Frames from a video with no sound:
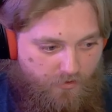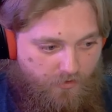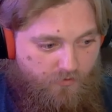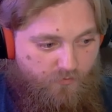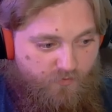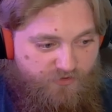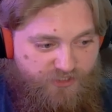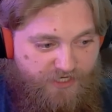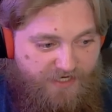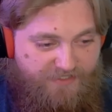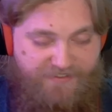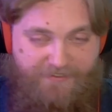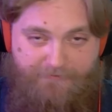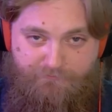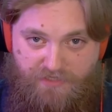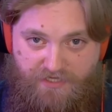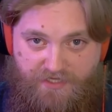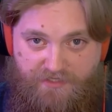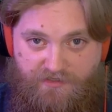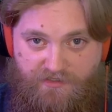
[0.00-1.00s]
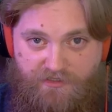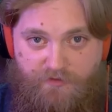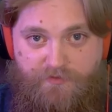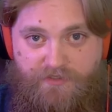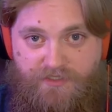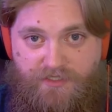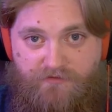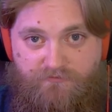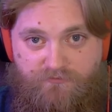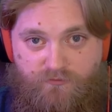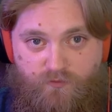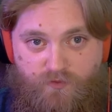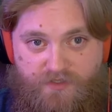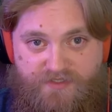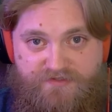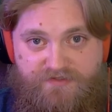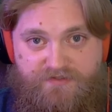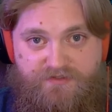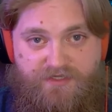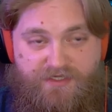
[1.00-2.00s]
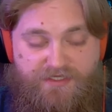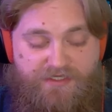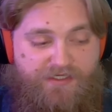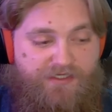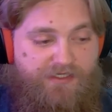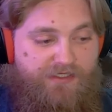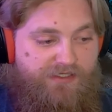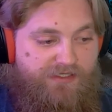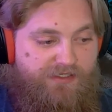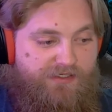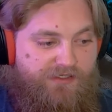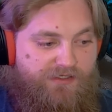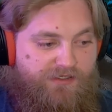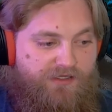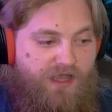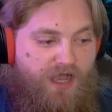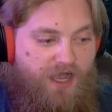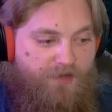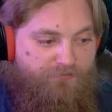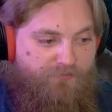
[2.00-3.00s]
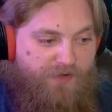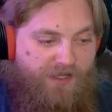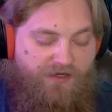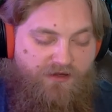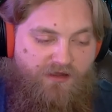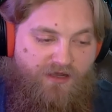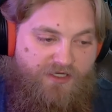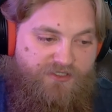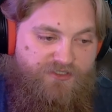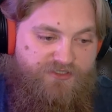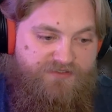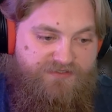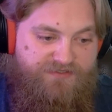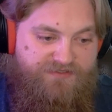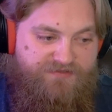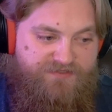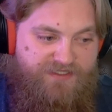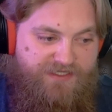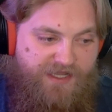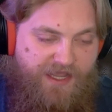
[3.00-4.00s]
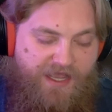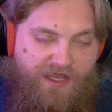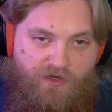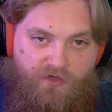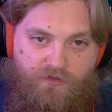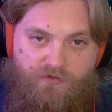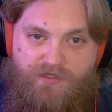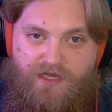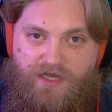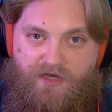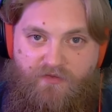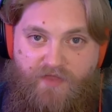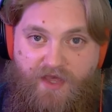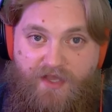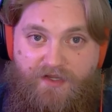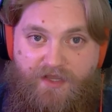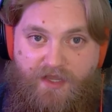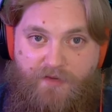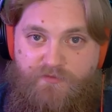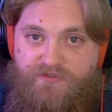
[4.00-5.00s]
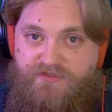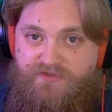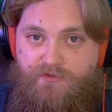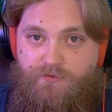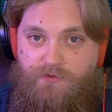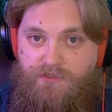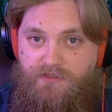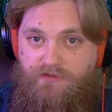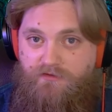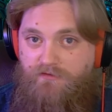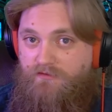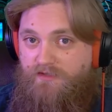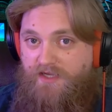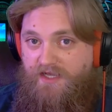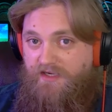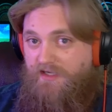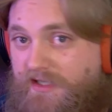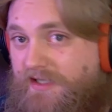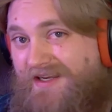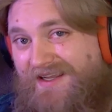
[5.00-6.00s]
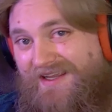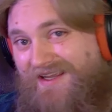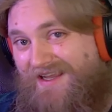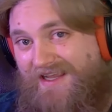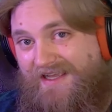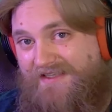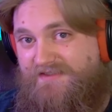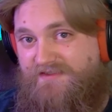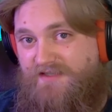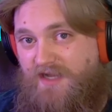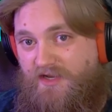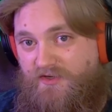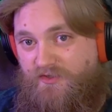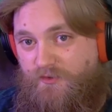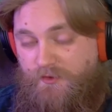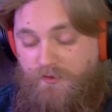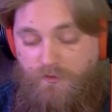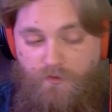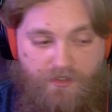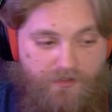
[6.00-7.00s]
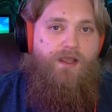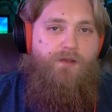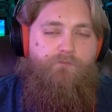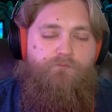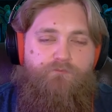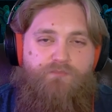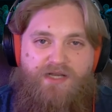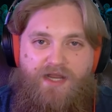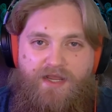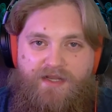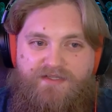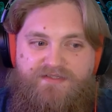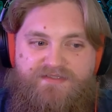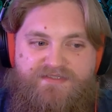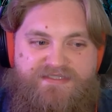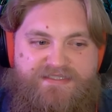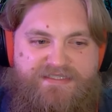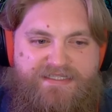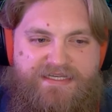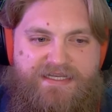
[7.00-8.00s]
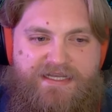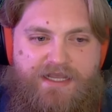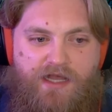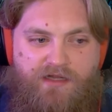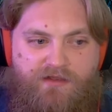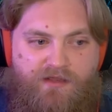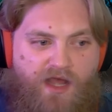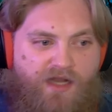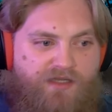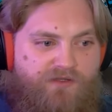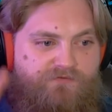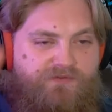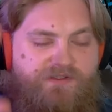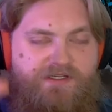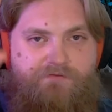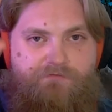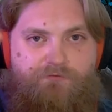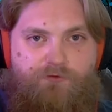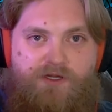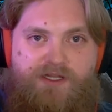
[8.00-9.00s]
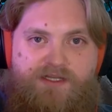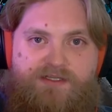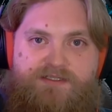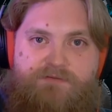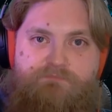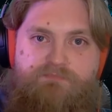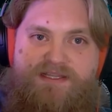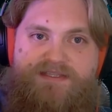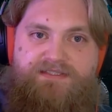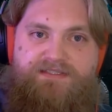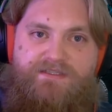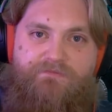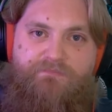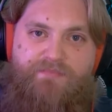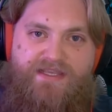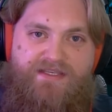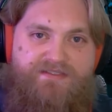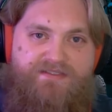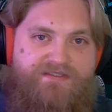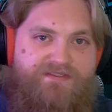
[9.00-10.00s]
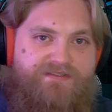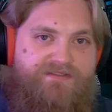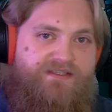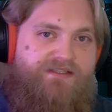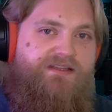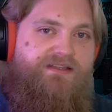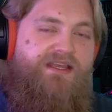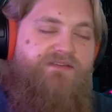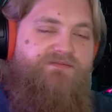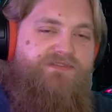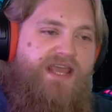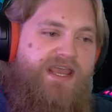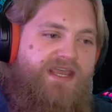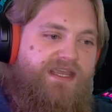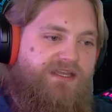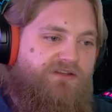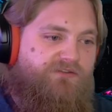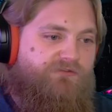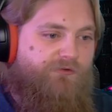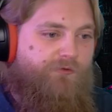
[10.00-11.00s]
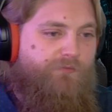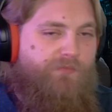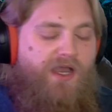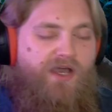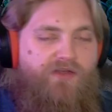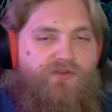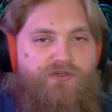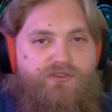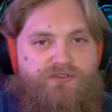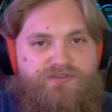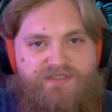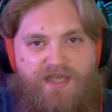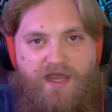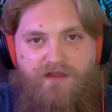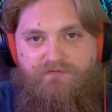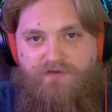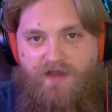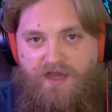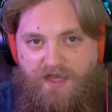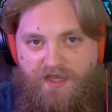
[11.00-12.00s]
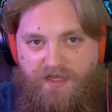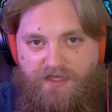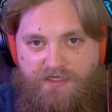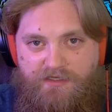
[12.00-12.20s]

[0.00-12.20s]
which I did play a little bit of recently. Hop back on just to see how, how that game was doing, and it's not doing well. But I can see a lot of different bits and pieces that they've taken from other sci fi